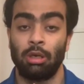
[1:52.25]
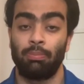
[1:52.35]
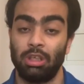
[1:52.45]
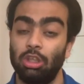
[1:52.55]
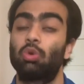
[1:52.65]

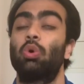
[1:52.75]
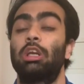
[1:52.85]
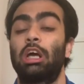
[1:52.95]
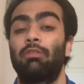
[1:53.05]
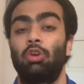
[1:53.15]
please go and
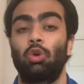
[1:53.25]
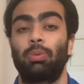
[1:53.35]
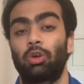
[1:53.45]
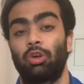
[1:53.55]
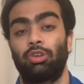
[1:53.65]
have a look,
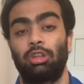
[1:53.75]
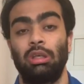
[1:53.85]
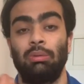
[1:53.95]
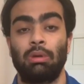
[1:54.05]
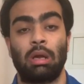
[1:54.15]
because
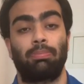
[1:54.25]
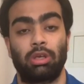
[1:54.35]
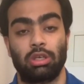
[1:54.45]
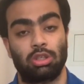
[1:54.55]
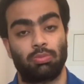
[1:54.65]
the
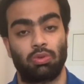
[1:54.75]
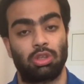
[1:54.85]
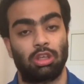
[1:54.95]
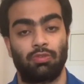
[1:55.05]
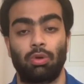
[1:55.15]
application
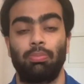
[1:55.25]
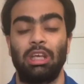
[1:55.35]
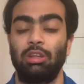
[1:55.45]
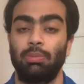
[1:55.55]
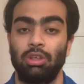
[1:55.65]
process for
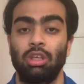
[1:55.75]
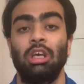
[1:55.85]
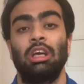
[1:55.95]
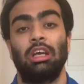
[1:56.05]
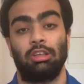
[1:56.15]
placements
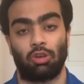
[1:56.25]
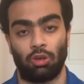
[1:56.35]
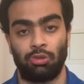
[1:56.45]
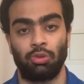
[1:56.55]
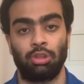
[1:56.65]
is
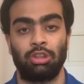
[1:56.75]
also the